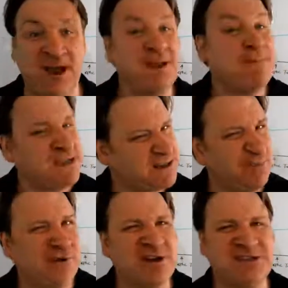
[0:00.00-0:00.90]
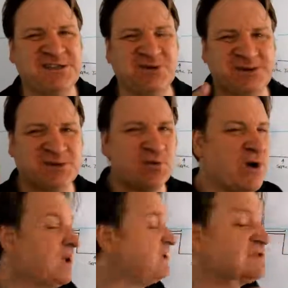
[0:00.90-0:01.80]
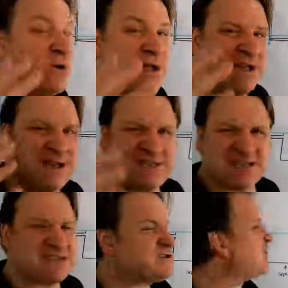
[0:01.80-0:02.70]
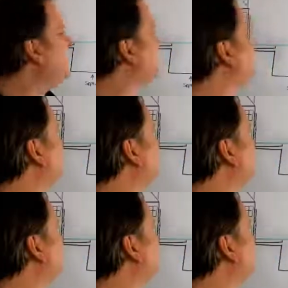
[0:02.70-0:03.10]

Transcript: And it may surprise you as to why. So let's get straight into